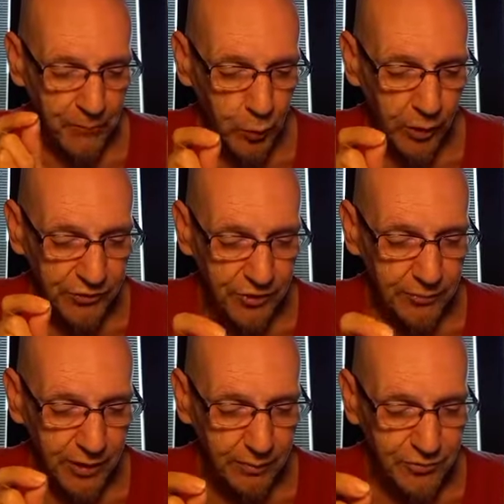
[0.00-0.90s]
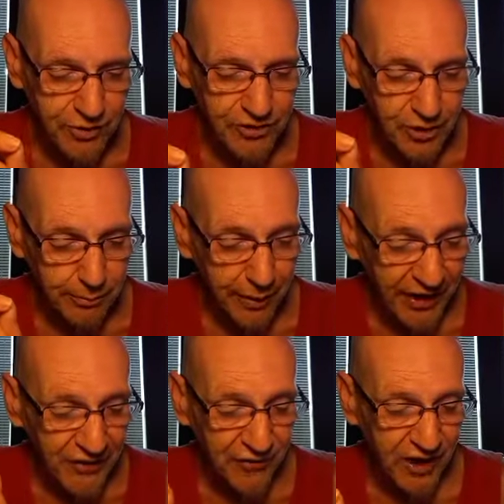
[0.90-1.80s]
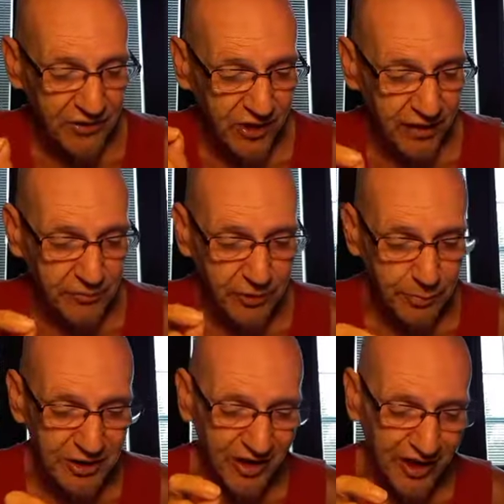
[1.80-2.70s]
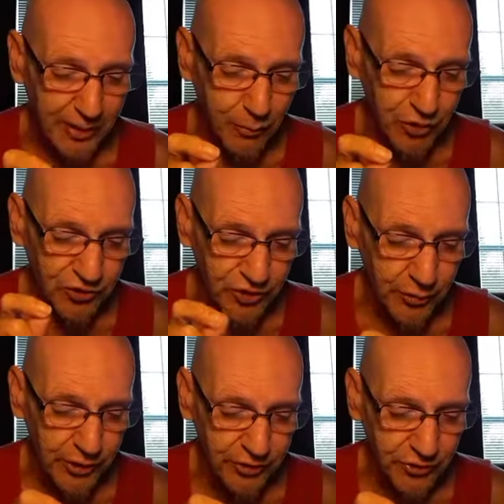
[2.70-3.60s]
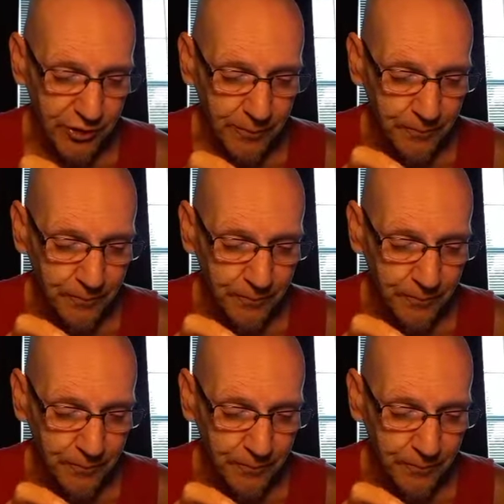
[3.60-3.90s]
while sometimes these combined effects have to be taken more seriously.